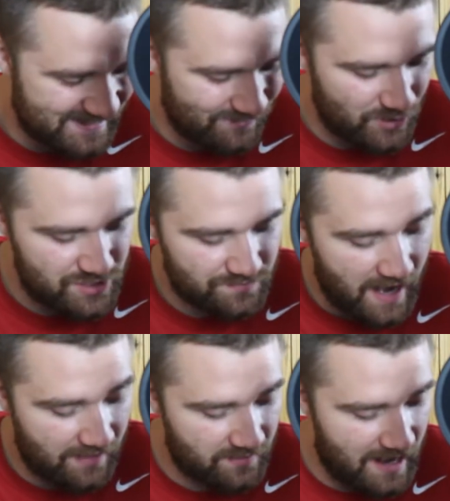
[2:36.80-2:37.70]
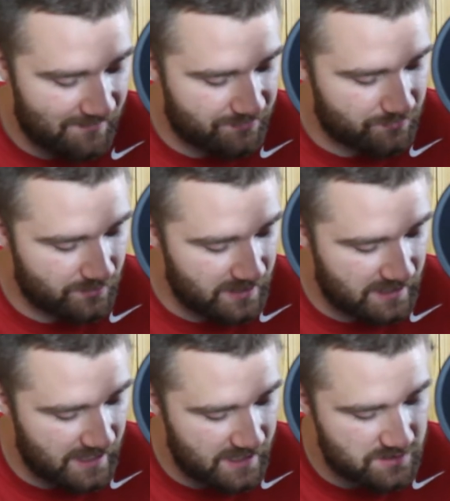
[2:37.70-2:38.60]
Would you rather have three
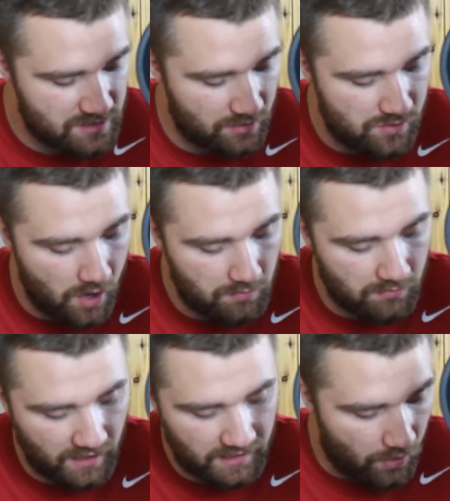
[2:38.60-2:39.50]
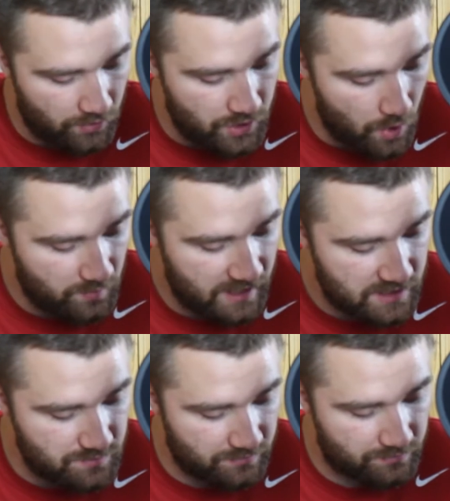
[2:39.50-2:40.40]
kids and no money or no
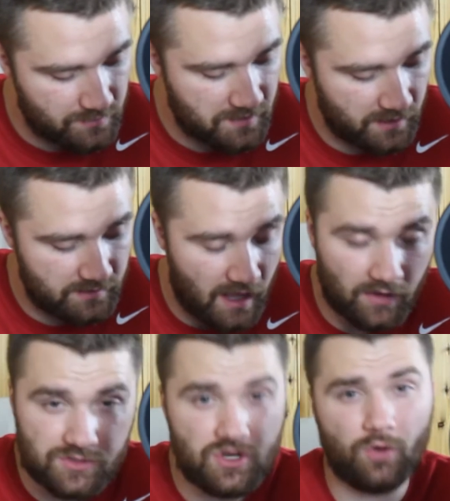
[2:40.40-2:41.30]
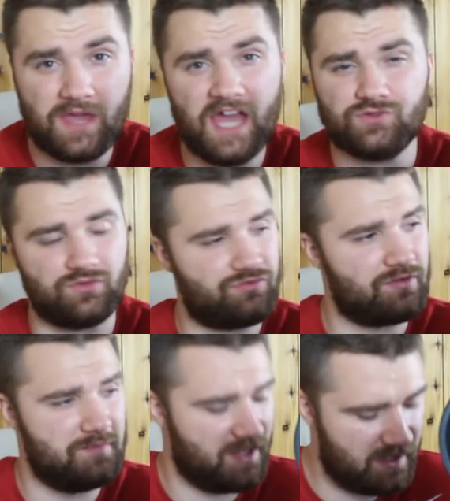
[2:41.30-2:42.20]
kids with $3 million? No kids with
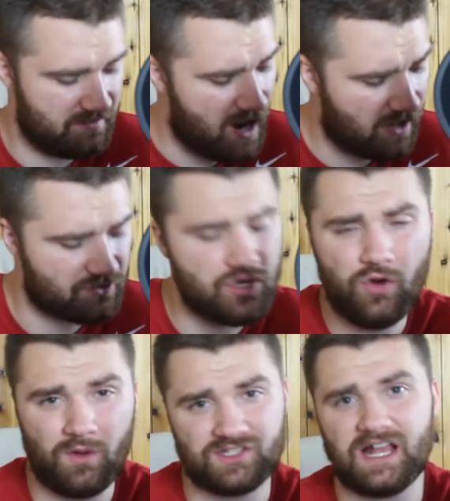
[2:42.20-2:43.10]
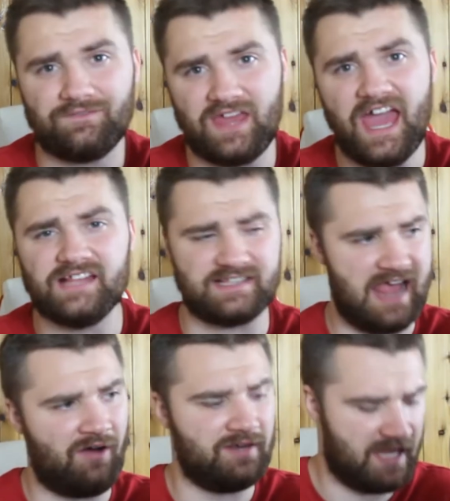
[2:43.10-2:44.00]
$3 million. Who wants to have kids
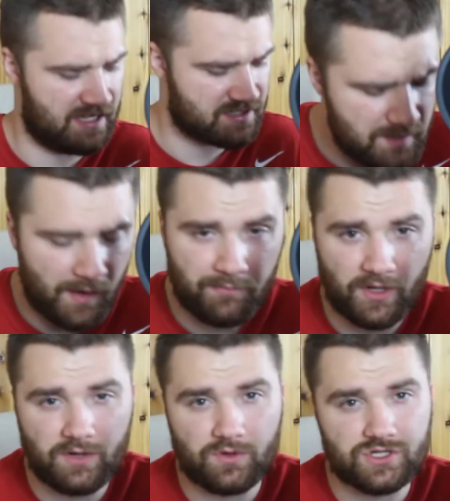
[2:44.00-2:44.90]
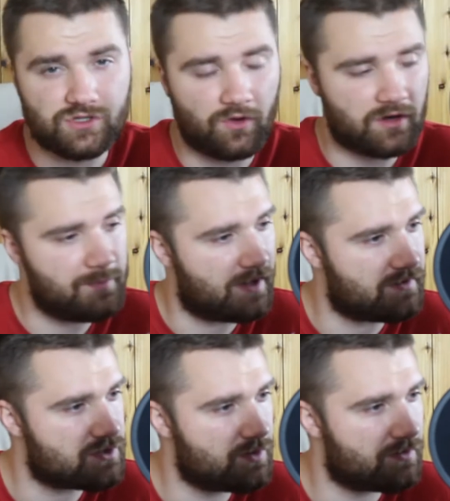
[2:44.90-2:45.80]
nowadays? Me and my buddy were just talking about
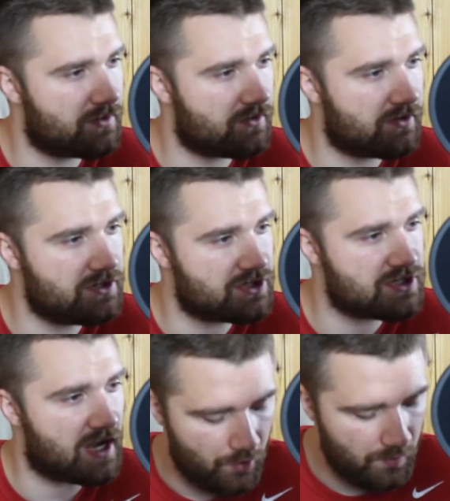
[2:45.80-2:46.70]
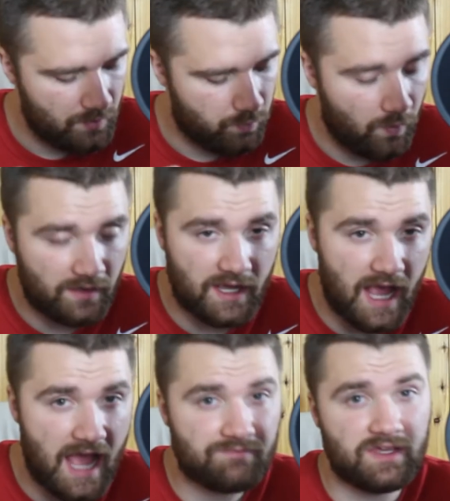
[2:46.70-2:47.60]
this. We were literally just saying, who would want to
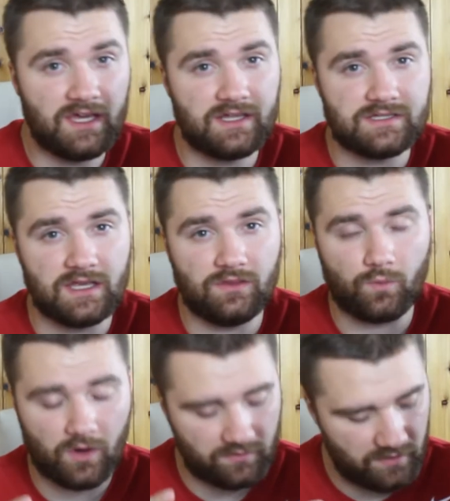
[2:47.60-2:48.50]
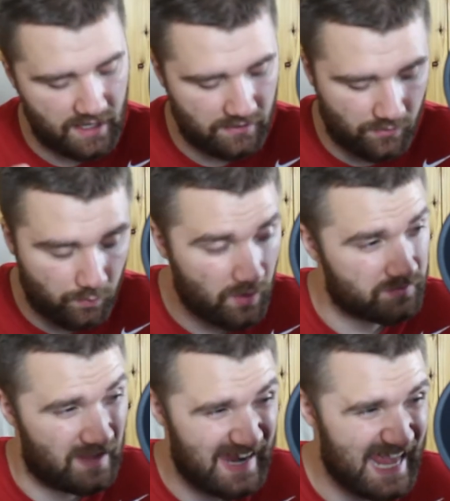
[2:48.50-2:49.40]
have kids in the world today? The
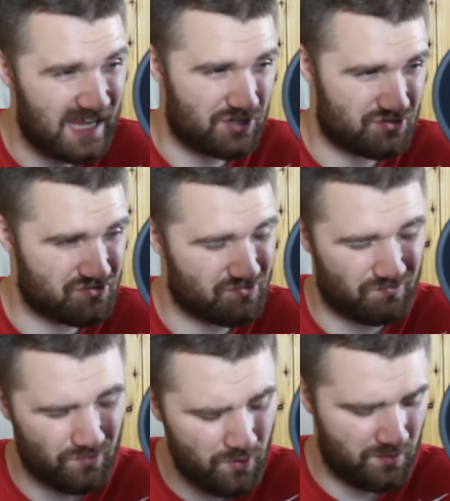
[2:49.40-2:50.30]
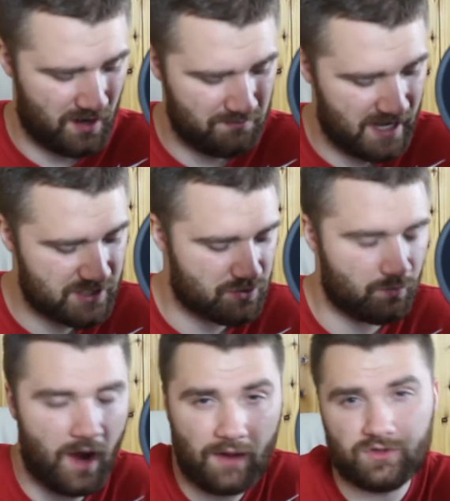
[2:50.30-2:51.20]
world today is screwed up, man. So
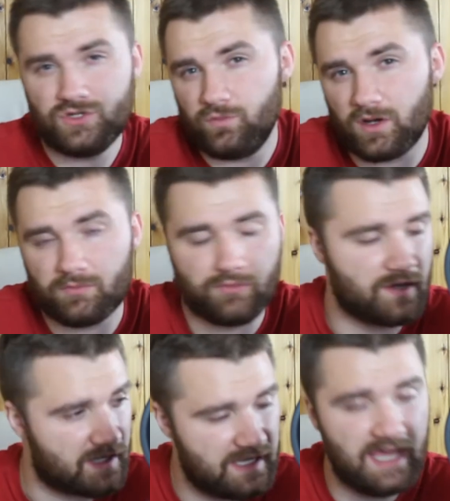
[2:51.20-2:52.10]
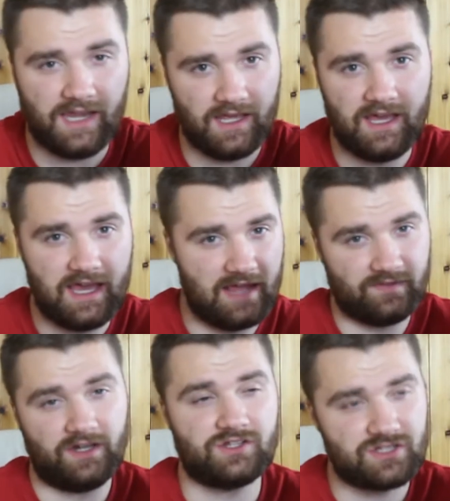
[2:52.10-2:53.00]
why would you want to bring a kid and
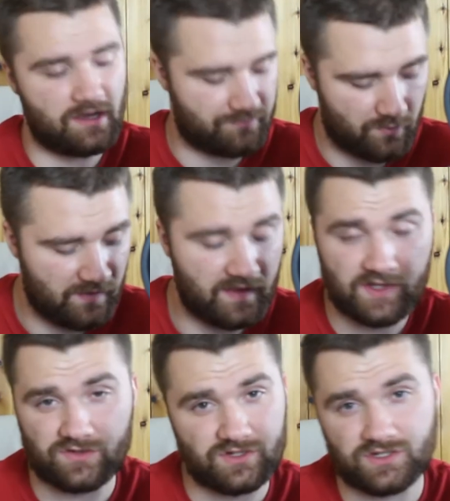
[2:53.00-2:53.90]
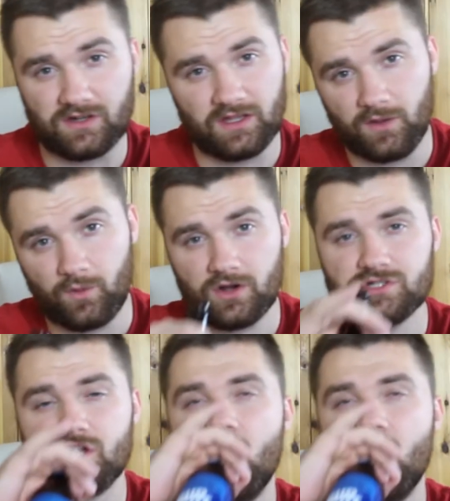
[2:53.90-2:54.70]
let it suffer when things are just going to get worse?